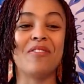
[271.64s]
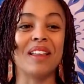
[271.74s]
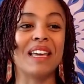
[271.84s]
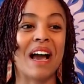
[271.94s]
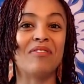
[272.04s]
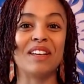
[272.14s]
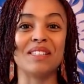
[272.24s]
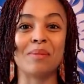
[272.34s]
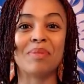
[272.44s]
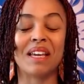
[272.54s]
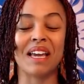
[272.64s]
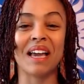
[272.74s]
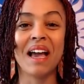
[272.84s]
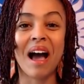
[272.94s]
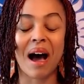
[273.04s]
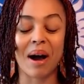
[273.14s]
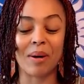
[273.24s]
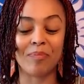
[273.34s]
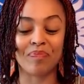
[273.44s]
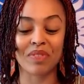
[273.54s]
finally have like something
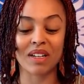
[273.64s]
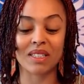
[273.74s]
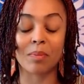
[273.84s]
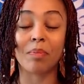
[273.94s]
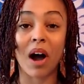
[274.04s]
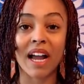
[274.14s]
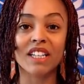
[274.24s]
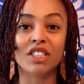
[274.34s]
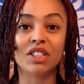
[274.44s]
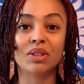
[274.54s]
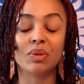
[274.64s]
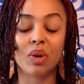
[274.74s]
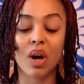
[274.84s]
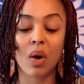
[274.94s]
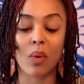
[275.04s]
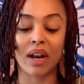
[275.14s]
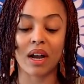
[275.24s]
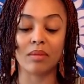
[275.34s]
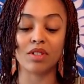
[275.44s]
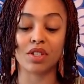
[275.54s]
um, to bind you when it
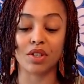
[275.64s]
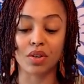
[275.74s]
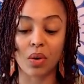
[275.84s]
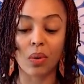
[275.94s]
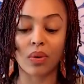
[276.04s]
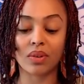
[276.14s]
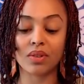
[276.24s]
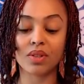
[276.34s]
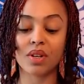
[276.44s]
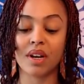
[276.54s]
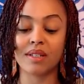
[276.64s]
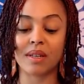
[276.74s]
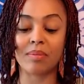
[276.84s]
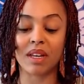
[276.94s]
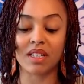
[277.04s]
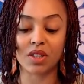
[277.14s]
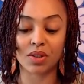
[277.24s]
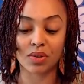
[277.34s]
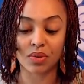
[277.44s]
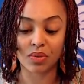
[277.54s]
comes to your goals, something
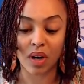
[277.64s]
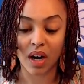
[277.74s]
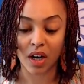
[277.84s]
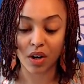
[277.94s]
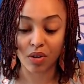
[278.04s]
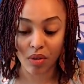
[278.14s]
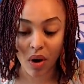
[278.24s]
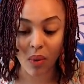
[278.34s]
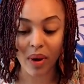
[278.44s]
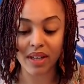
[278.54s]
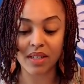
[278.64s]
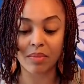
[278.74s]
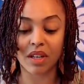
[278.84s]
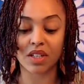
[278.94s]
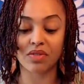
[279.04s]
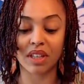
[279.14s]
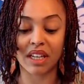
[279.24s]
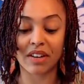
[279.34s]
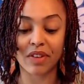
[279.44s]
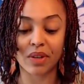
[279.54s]
to uh, grow with, something to really
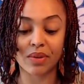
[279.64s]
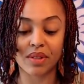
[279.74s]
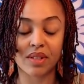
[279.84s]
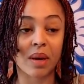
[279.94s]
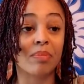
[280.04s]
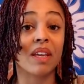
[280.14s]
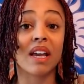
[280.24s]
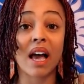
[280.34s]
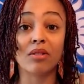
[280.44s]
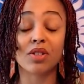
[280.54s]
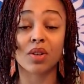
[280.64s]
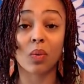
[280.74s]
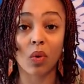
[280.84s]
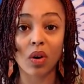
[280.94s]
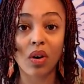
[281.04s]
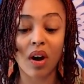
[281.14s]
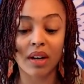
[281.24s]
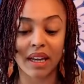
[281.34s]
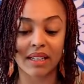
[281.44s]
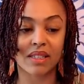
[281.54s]
give you something else to work on.
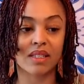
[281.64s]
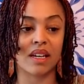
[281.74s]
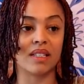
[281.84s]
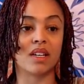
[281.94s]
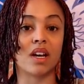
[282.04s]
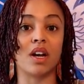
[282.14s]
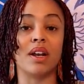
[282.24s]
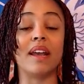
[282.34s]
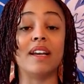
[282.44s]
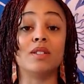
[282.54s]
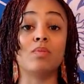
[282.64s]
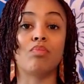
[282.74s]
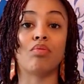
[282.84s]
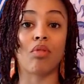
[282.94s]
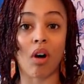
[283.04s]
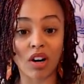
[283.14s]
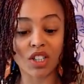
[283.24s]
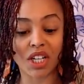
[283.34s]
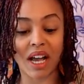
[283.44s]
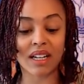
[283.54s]
Like it's, it's a nice
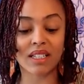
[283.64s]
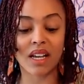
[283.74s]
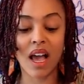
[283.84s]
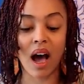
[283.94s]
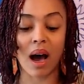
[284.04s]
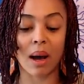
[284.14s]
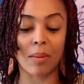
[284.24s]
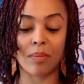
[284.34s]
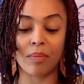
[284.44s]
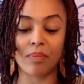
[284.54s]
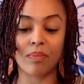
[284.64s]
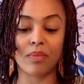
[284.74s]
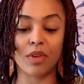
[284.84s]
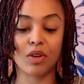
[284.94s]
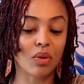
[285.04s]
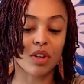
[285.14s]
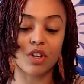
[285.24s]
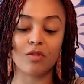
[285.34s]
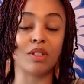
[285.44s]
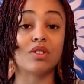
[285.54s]
project. Um, you know that
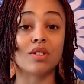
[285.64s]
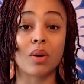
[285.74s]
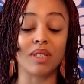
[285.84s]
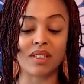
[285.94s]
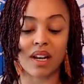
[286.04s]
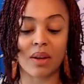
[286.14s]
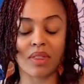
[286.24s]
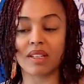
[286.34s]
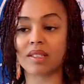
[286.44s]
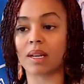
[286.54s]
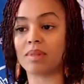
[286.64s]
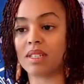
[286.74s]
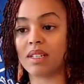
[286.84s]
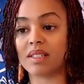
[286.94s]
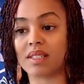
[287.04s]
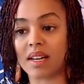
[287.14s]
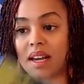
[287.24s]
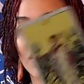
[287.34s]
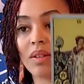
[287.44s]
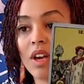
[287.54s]
you've been slow and steady with this. Like I'm seeing a
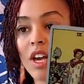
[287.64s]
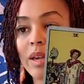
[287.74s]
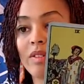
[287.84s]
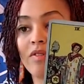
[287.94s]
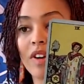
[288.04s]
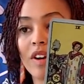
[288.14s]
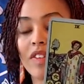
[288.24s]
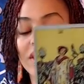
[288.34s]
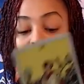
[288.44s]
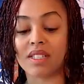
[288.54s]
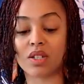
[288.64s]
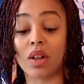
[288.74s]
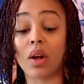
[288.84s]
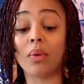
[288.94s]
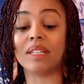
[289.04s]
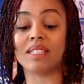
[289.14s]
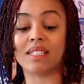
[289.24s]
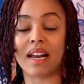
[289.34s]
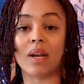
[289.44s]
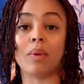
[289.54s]
snail. You've been very, very slow and
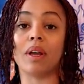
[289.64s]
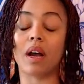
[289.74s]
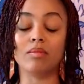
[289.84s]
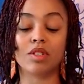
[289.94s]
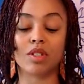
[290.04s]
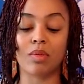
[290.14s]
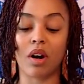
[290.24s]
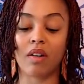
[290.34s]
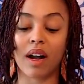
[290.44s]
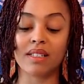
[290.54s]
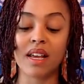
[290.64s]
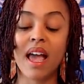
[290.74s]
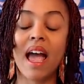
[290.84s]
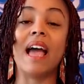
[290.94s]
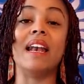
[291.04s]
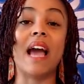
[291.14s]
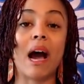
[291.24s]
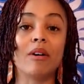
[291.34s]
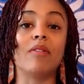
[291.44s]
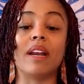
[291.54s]
steady when it comes to your progress. And
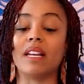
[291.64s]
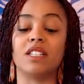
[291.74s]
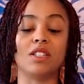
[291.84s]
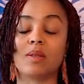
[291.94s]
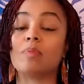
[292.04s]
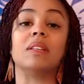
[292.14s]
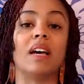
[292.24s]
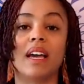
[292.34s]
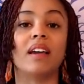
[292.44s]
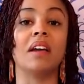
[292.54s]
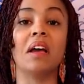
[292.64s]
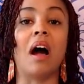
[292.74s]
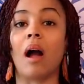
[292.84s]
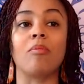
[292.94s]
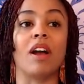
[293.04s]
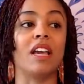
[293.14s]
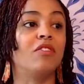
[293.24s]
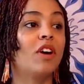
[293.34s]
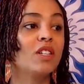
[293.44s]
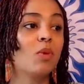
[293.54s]
now you're ready to just be like, I'm ready.
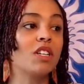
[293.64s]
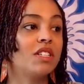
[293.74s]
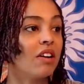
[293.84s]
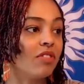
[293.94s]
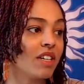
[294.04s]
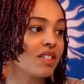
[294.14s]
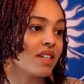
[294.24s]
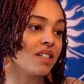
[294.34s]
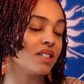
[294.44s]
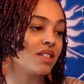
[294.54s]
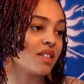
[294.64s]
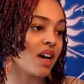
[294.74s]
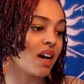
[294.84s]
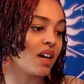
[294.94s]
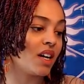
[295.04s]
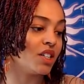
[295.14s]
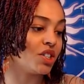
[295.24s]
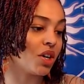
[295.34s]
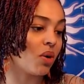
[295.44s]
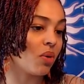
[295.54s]
If you guys watch Netflix, there's a, a
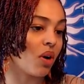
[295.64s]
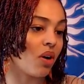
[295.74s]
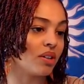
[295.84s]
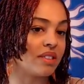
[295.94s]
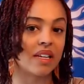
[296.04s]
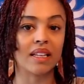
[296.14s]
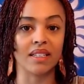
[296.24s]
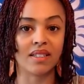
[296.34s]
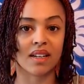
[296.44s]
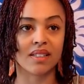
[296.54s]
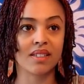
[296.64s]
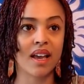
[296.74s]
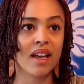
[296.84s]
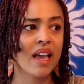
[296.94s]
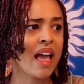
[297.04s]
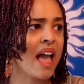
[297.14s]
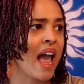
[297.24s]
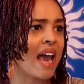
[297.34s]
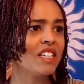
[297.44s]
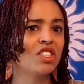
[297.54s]
show called Selling Sunset.
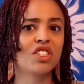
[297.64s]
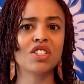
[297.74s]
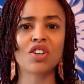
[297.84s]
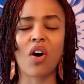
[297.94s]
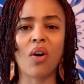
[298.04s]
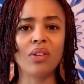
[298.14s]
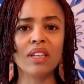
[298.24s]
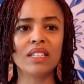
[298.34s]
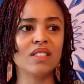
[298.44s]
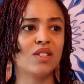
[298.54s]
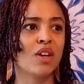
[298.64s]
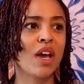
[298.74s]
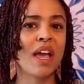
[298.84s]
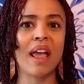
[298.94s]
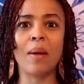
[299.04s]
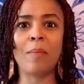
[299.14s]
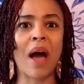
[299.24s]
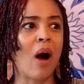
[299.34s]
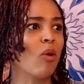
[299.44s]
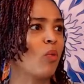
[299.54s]
And it's just all these
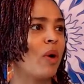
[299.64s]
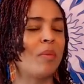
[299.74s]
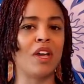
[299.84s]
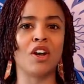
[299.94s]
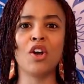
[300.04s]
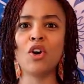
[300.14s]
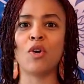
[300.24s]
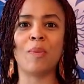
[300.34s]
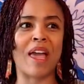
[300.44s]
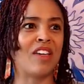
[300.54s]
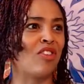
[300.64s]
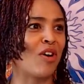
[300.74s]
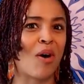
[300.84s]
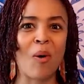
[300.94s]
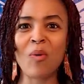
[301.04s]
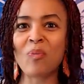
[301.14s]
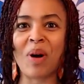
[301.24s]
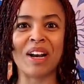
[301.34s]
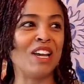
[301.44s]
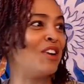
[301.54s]
empowered women who make their own
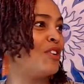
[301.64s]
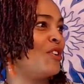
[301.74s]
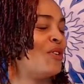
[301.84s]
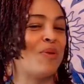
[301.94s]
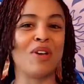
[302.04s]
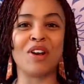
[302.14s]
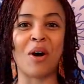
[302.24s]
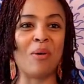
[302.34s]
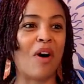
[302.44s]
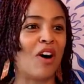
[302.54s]
money, who, you know,